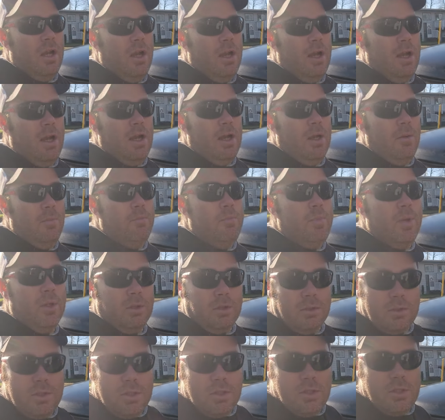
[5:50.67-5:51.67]
uh,
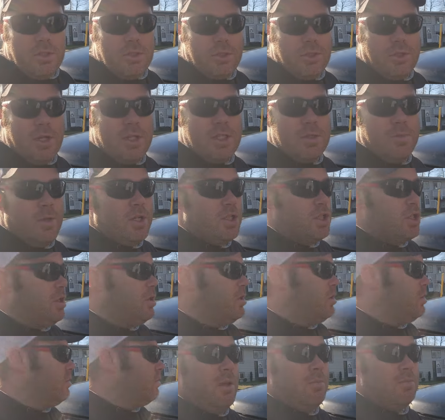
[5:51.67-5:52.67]
built
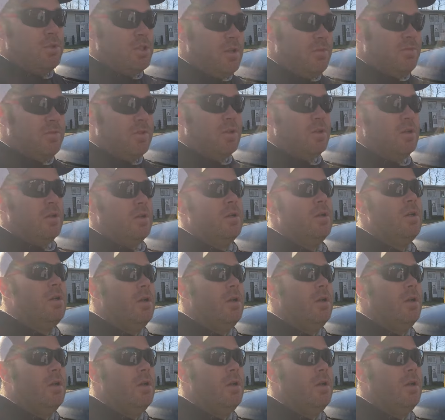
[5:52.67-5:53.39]
transmission and shifter.